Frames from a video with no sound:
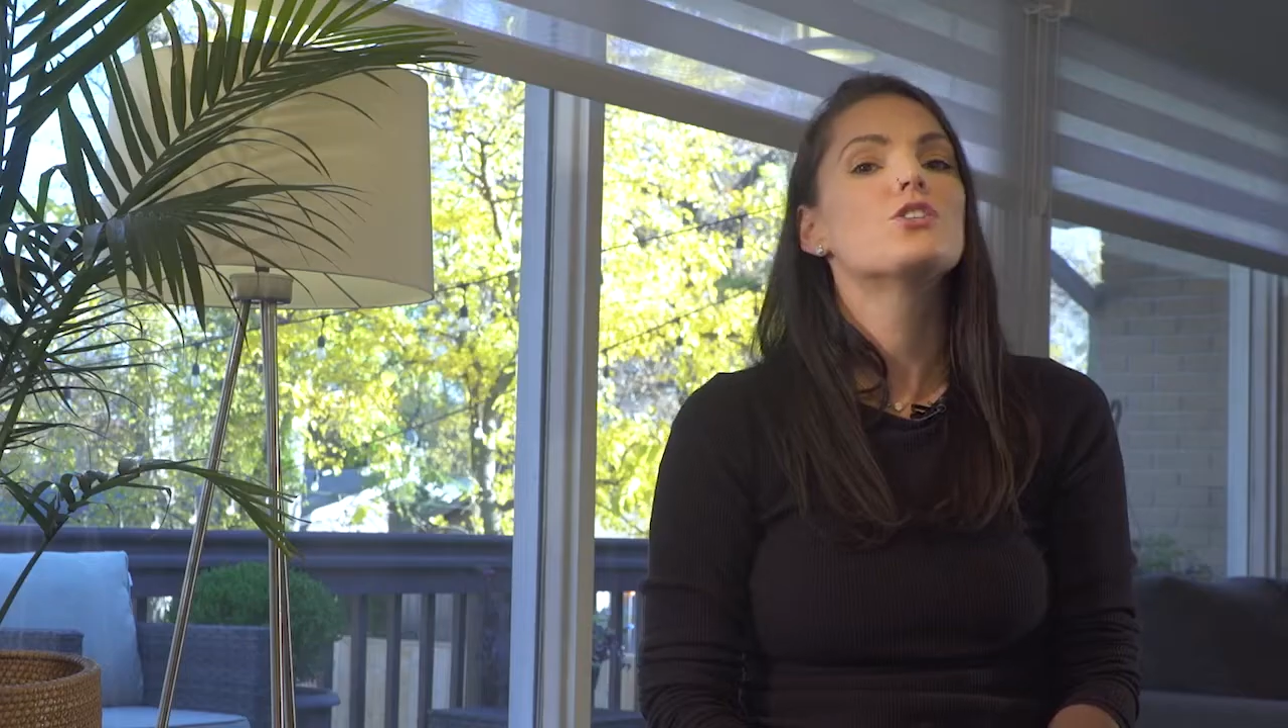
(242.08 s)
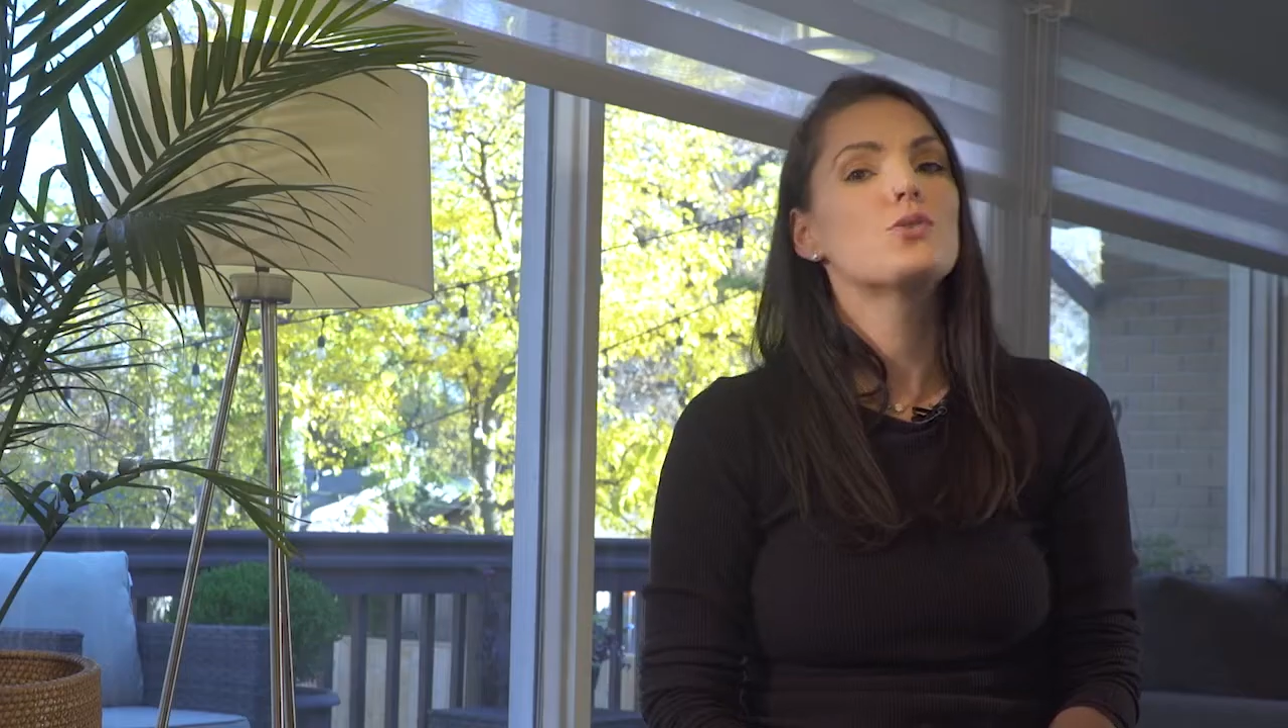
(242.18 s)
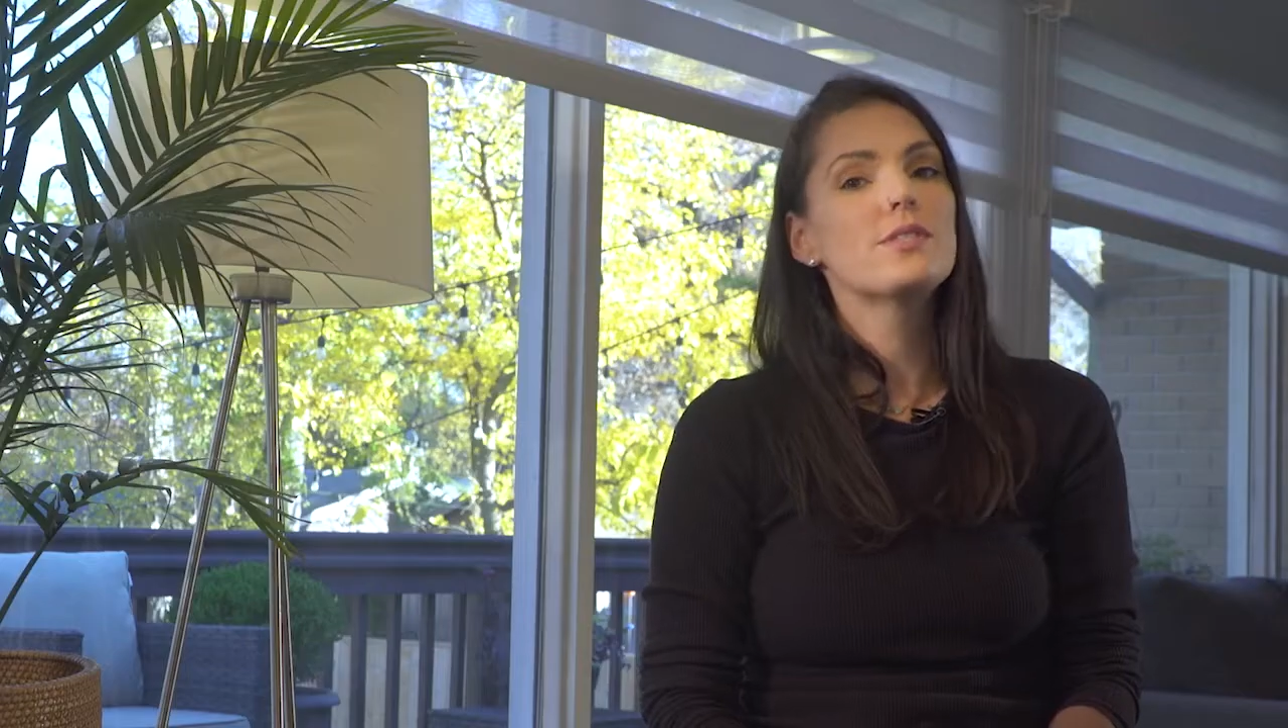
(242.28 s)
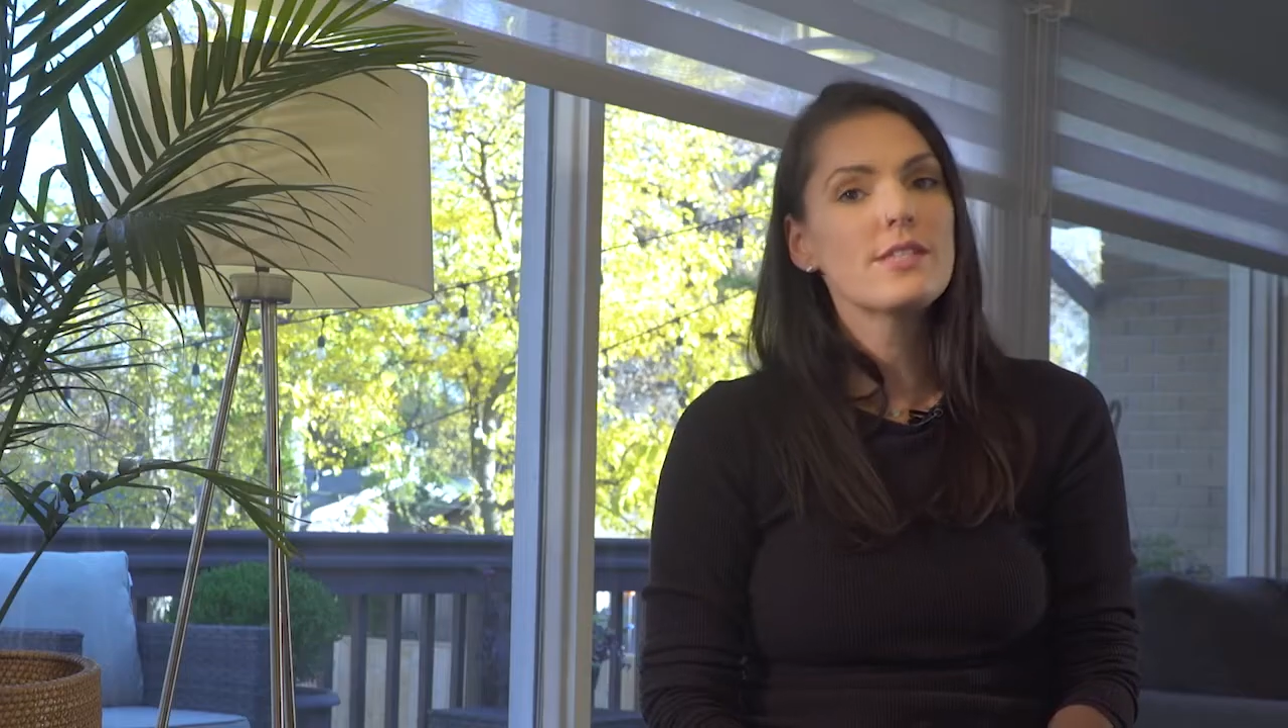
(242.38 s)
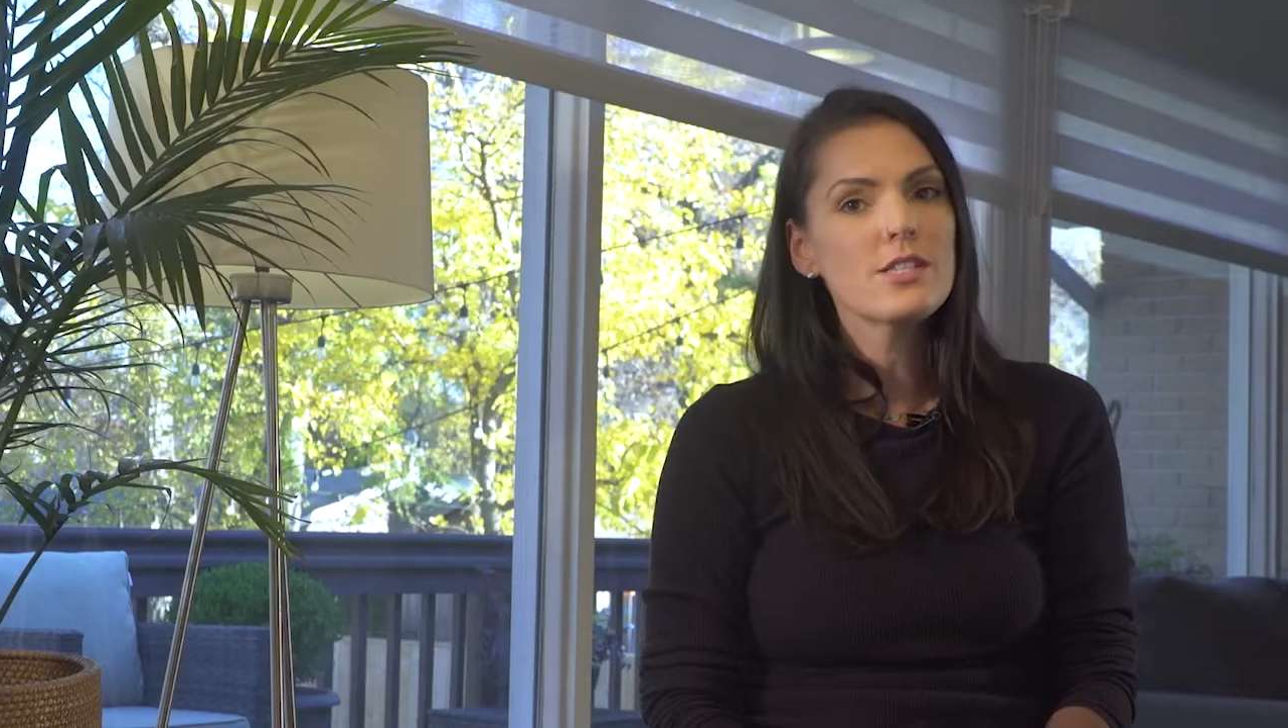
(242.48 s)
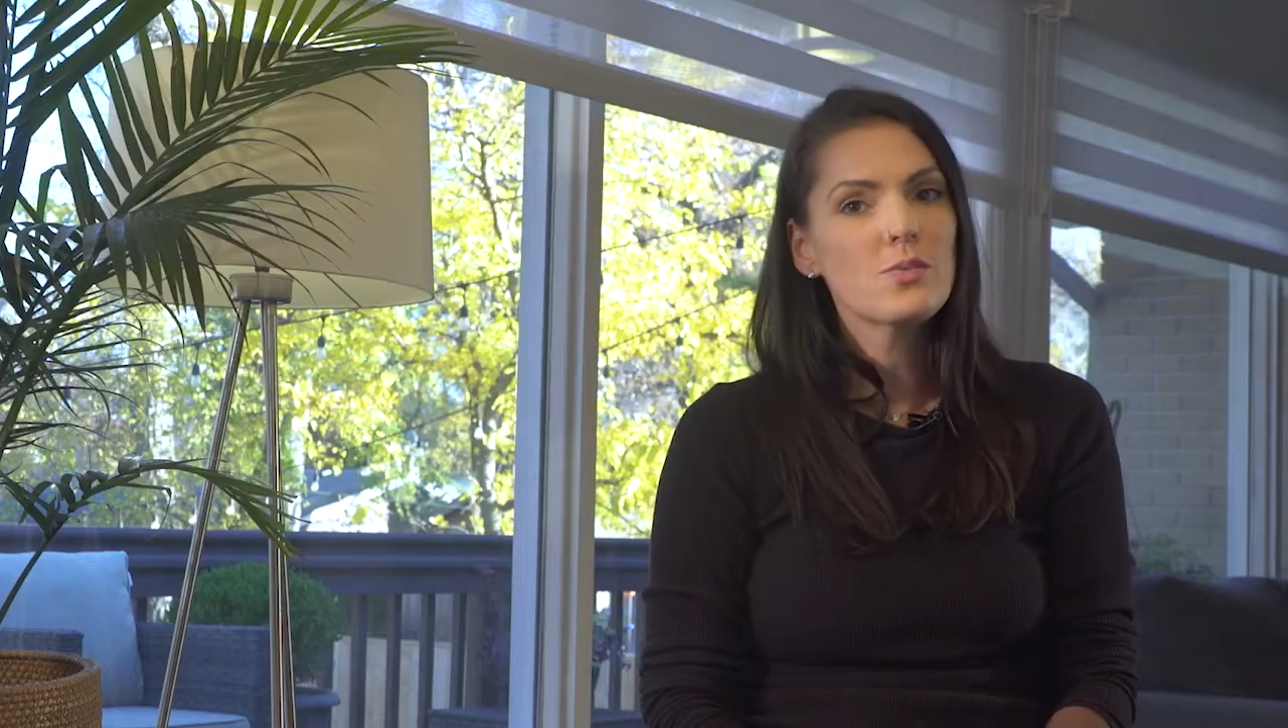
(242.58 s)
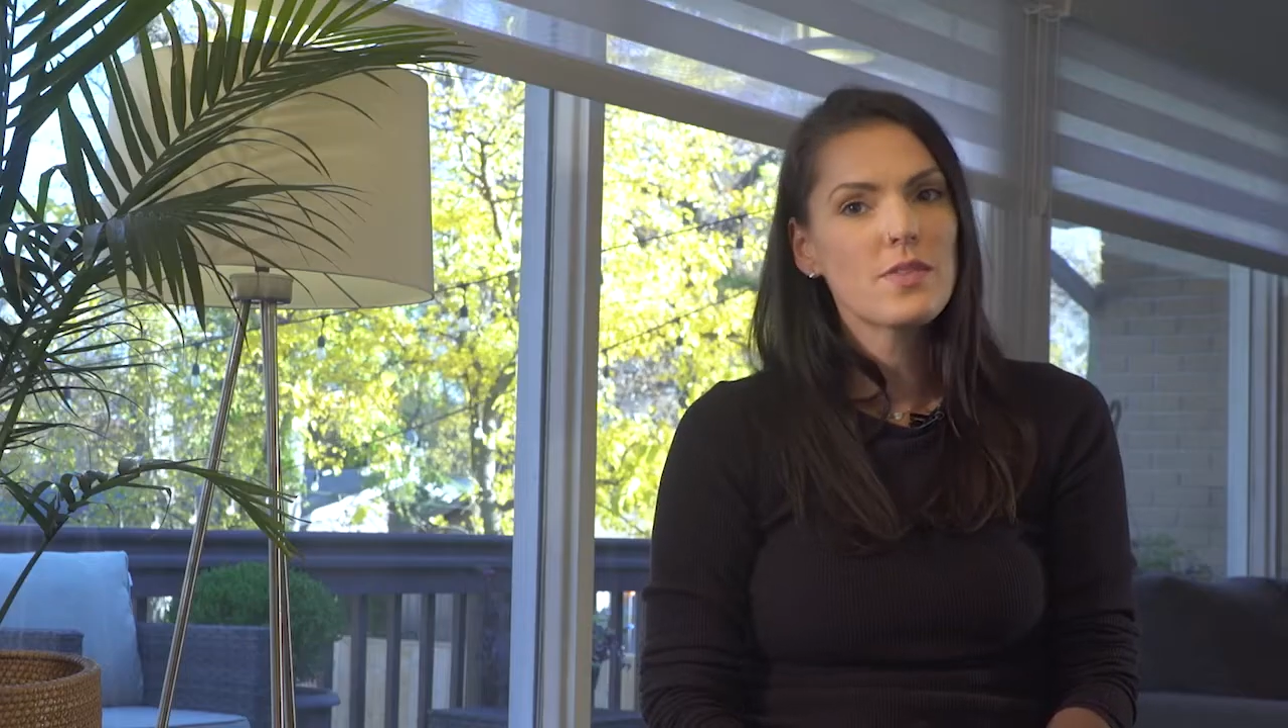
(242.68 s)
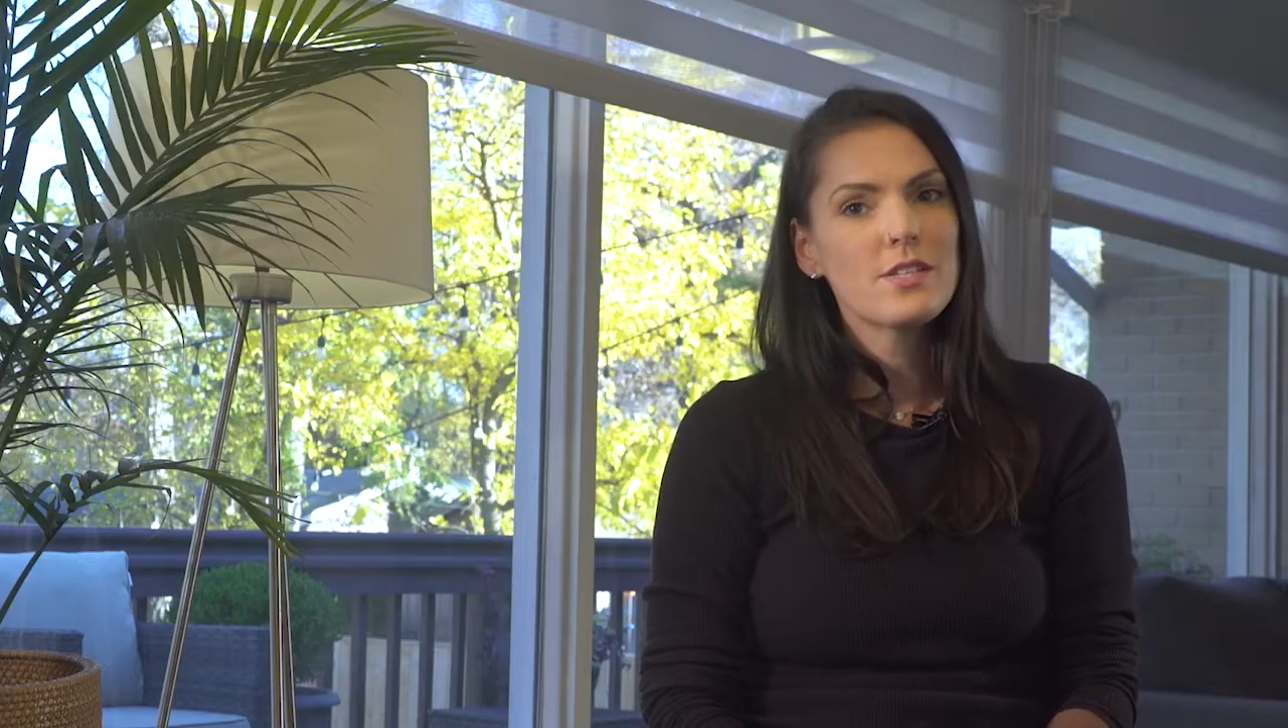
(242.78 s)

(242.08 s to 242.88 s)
To assist with the